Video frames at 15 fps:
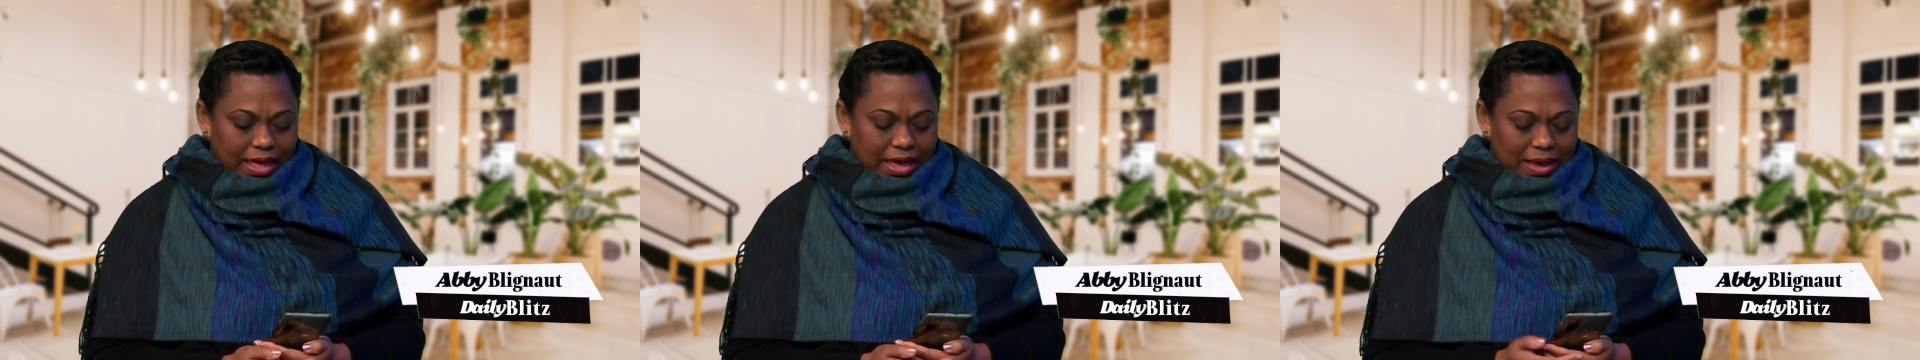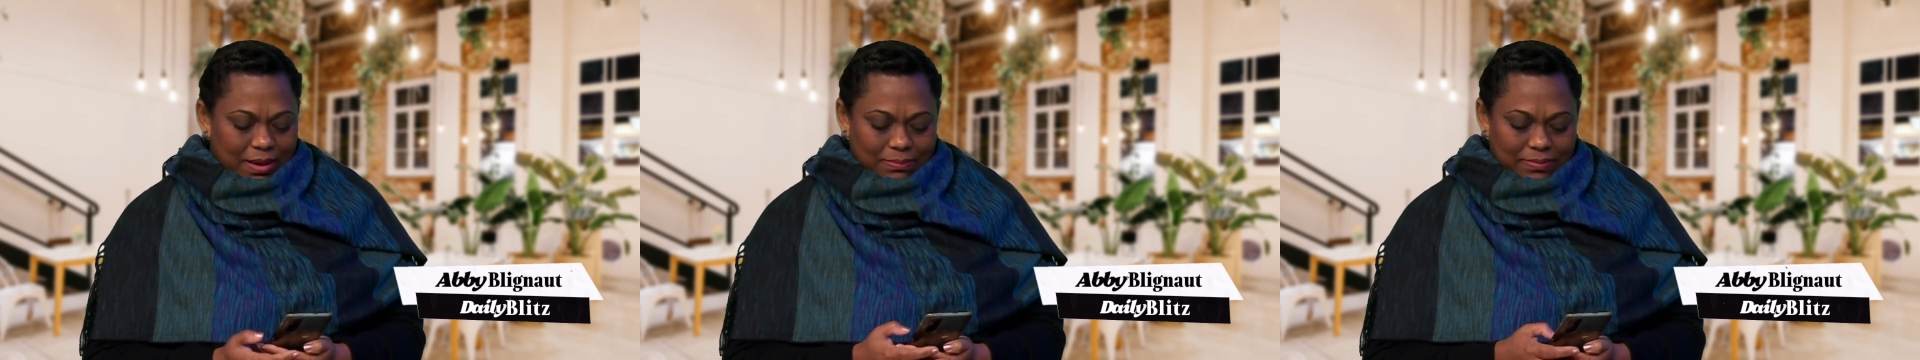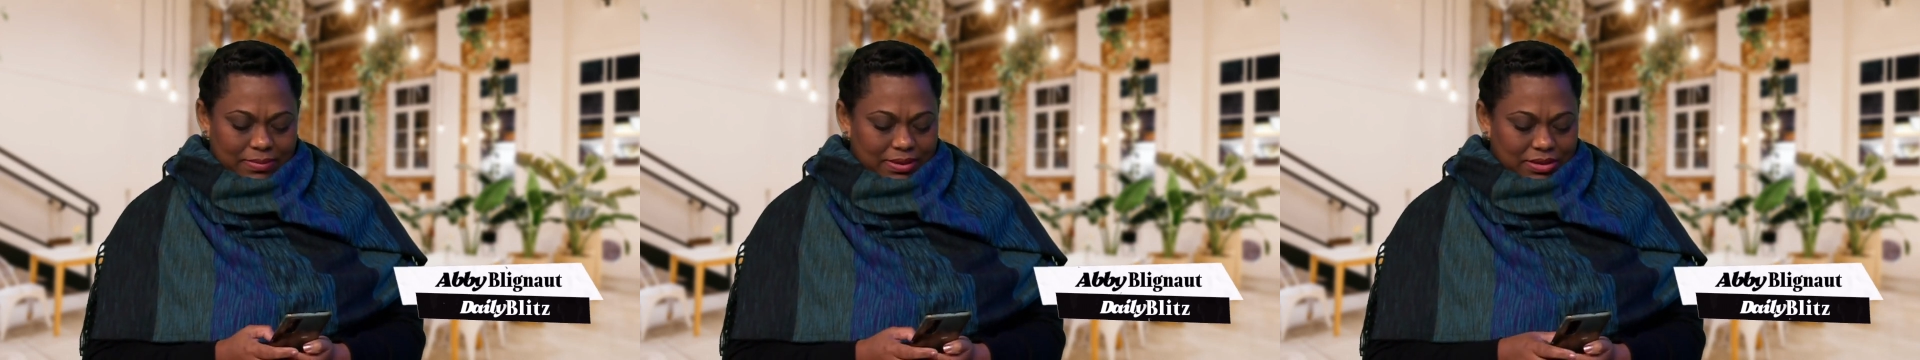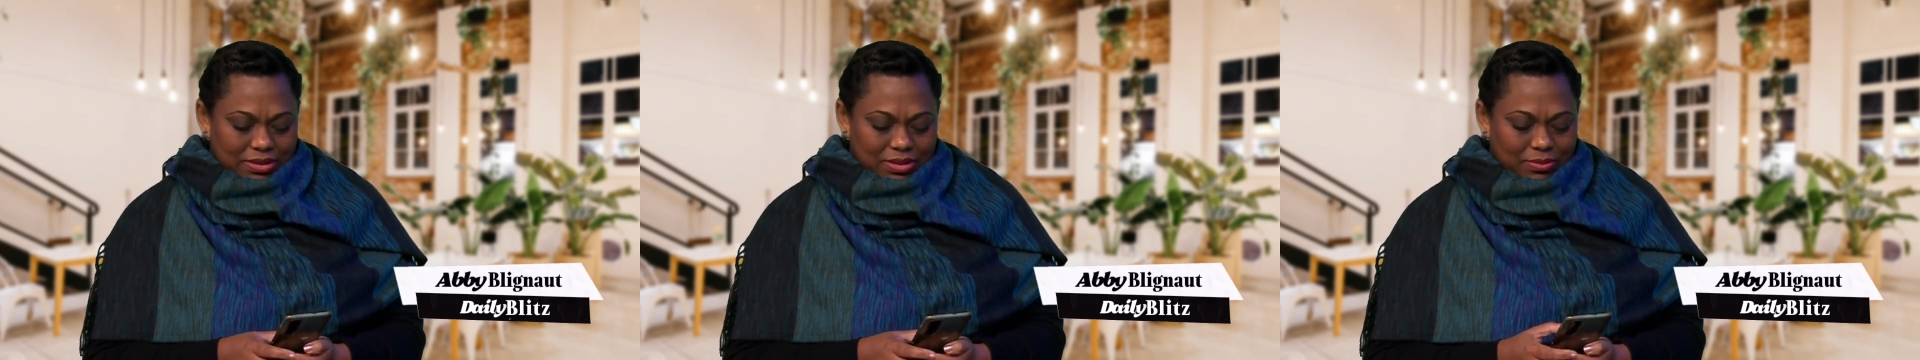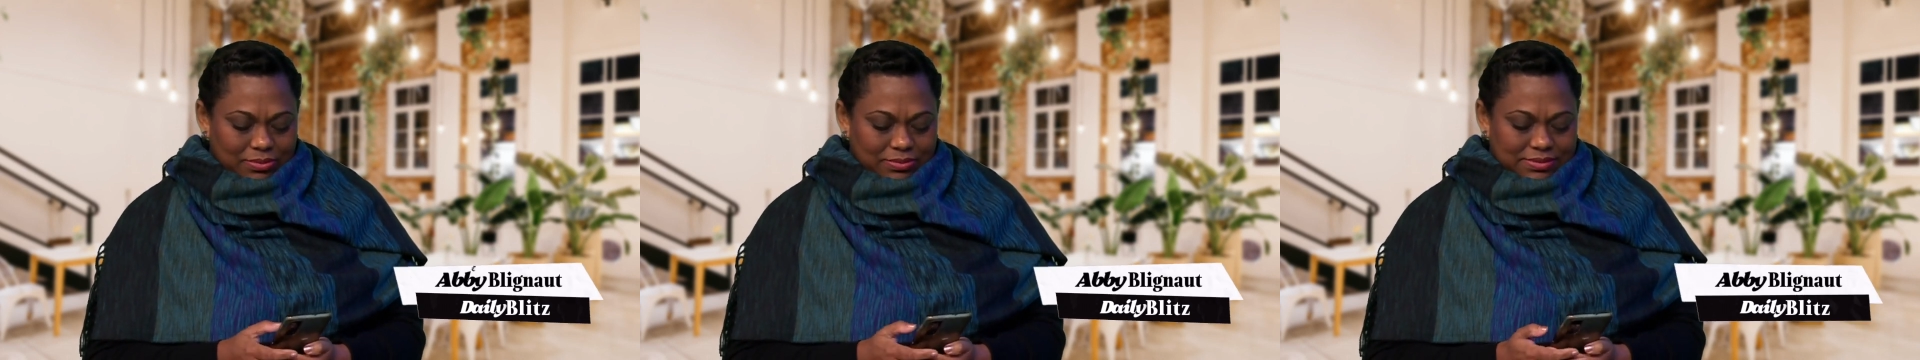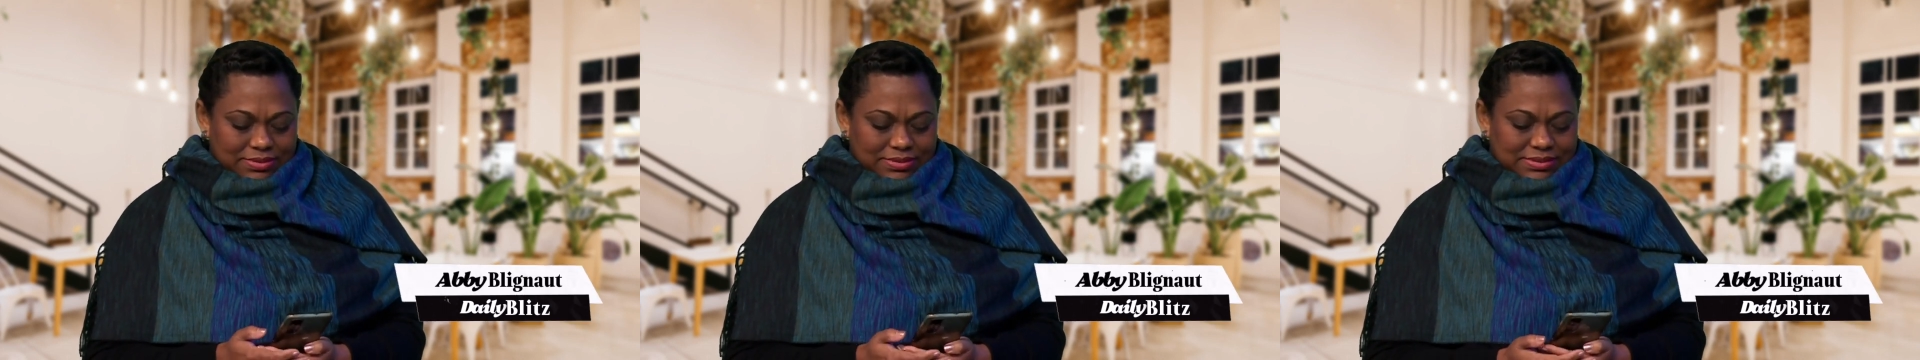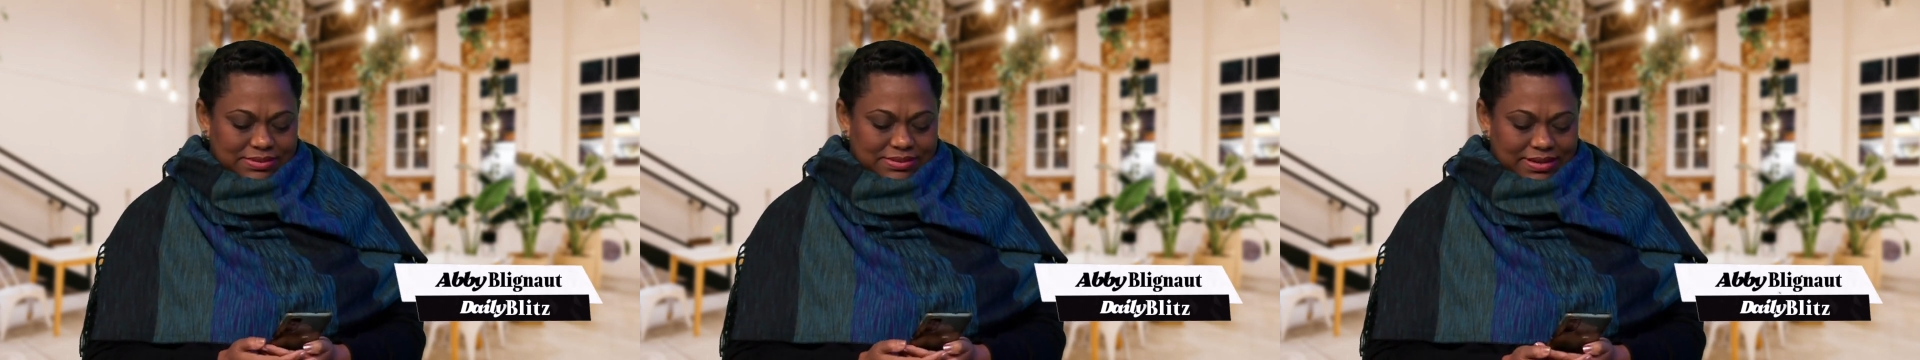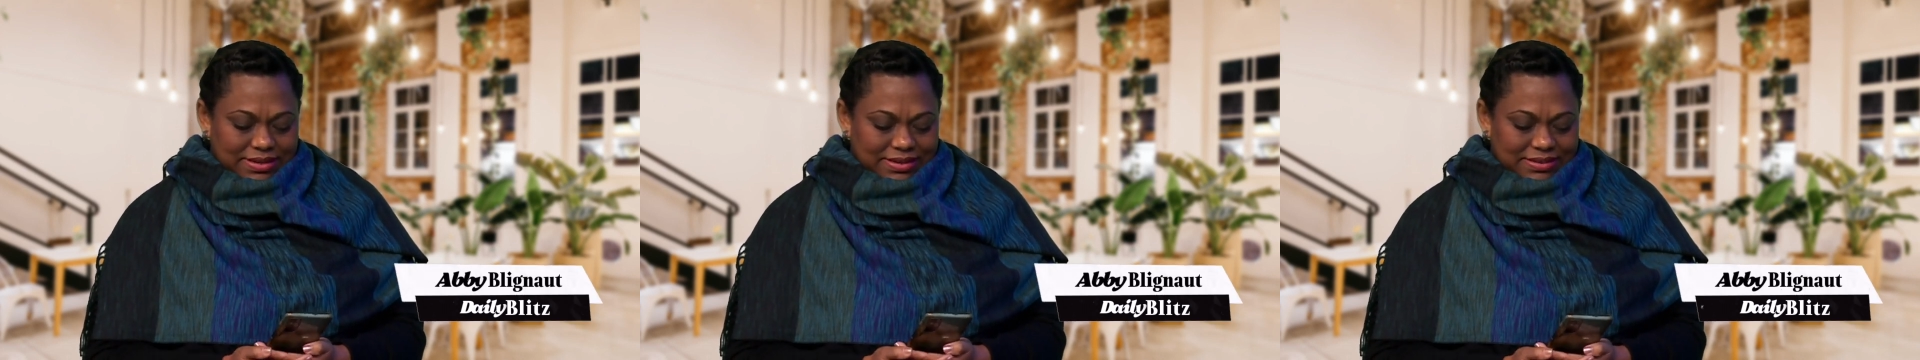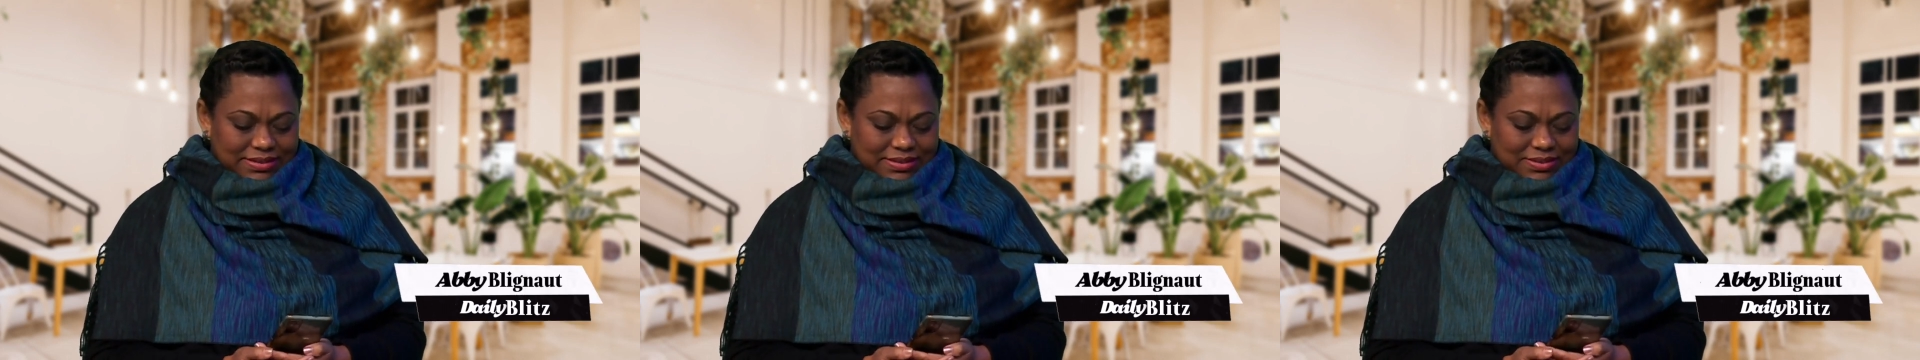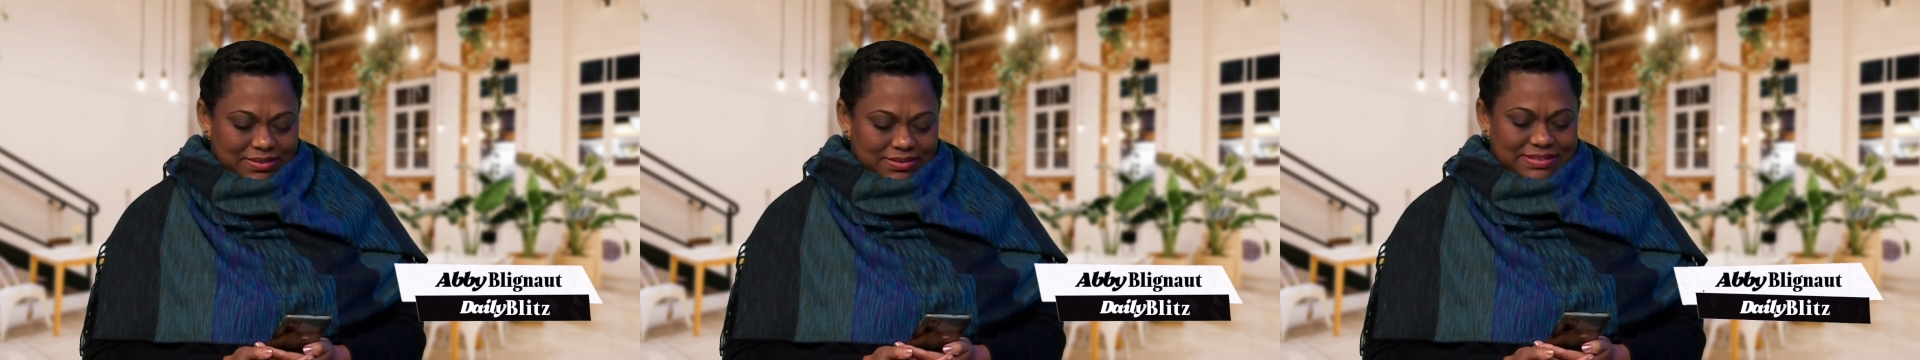Um, you know,
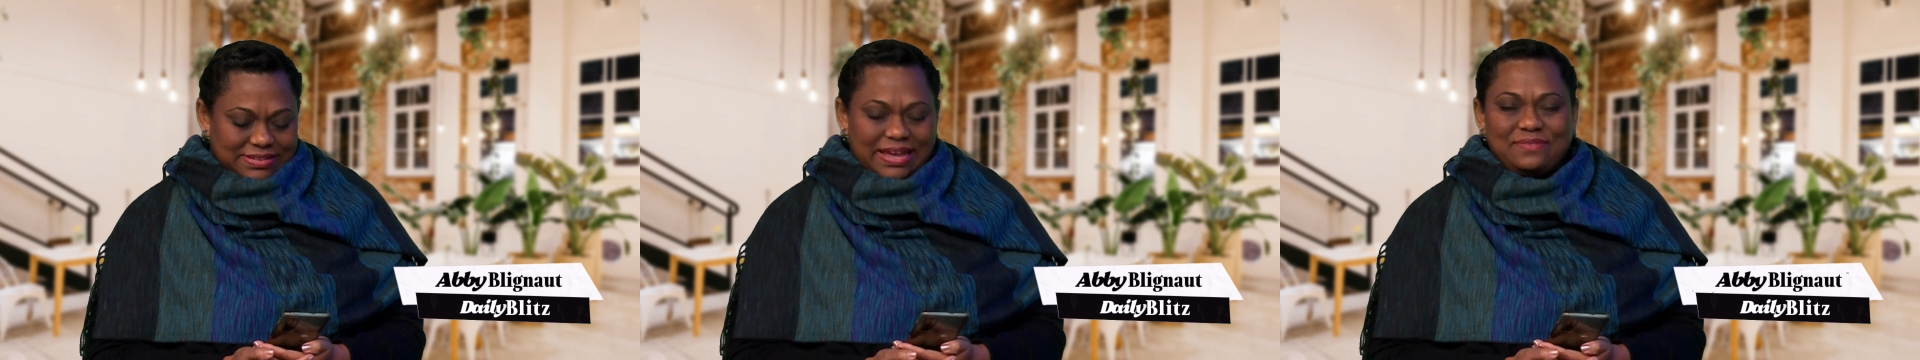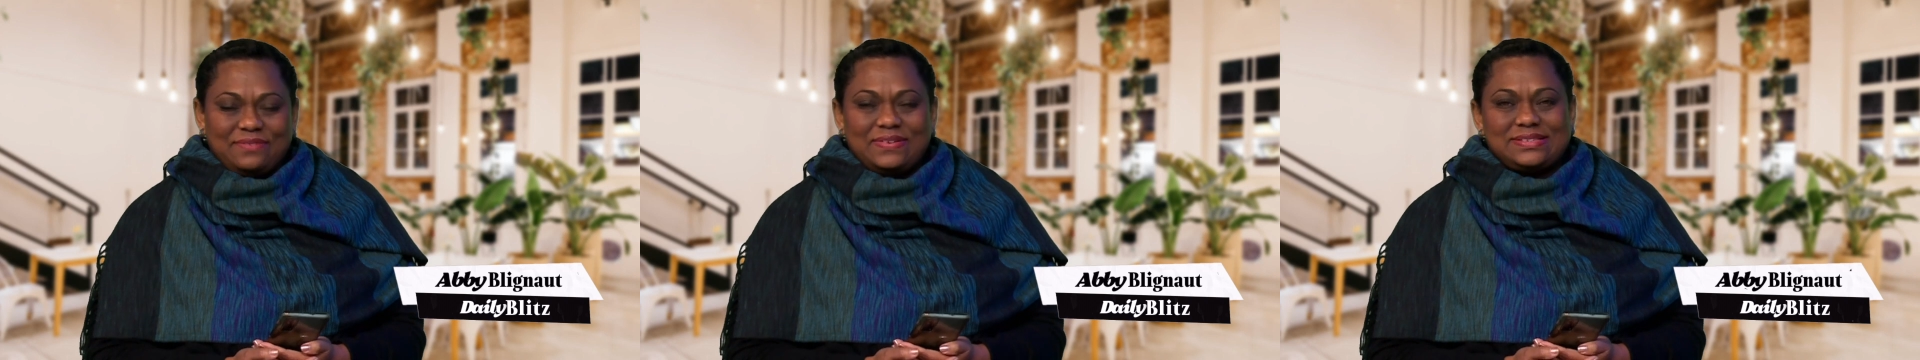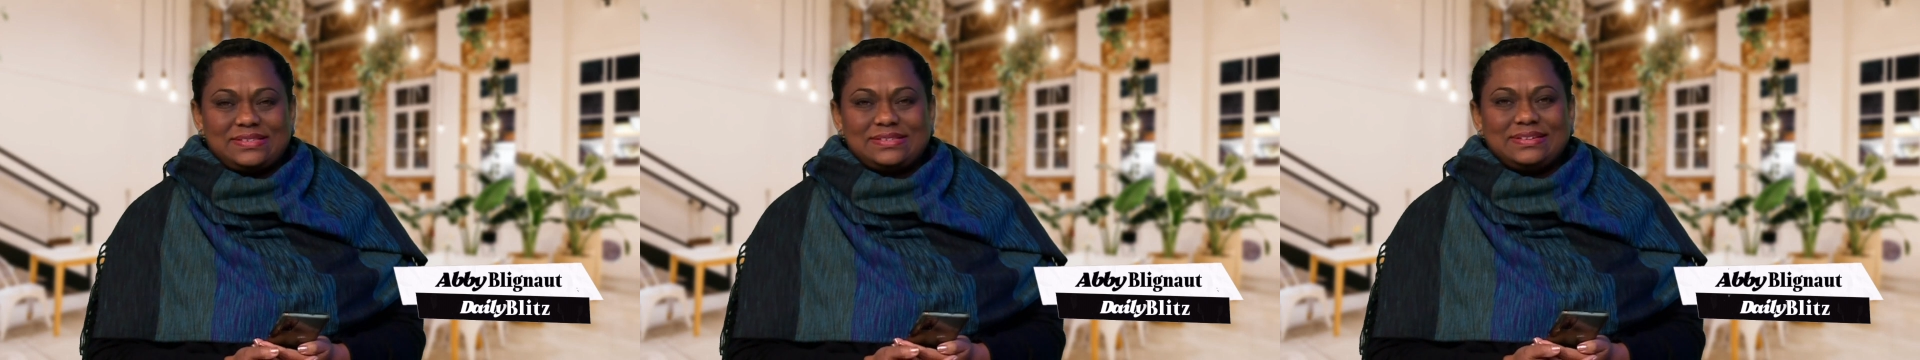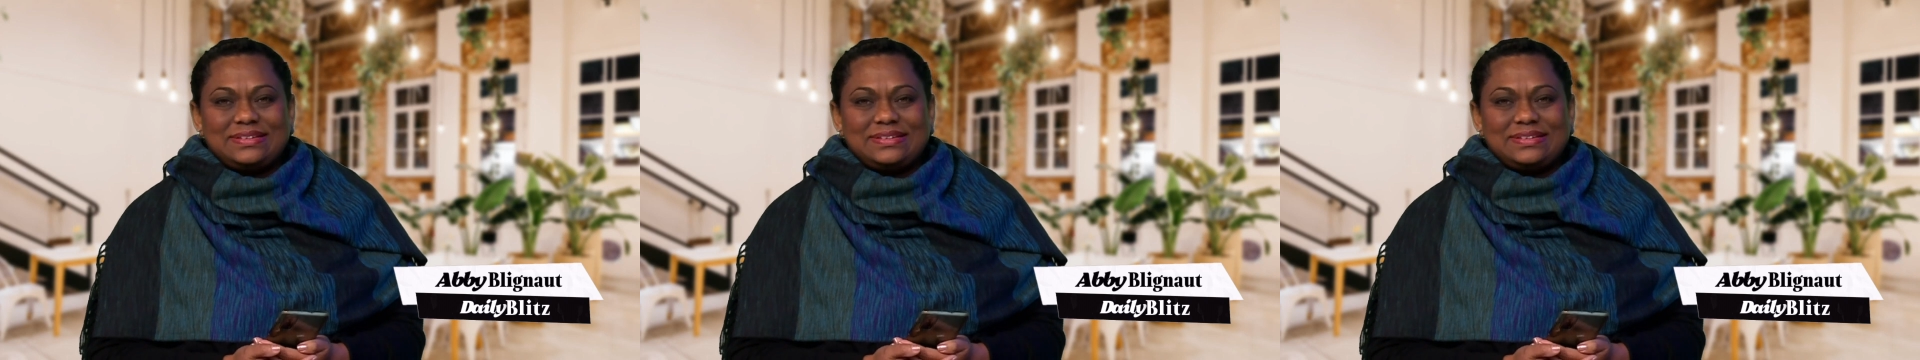D David,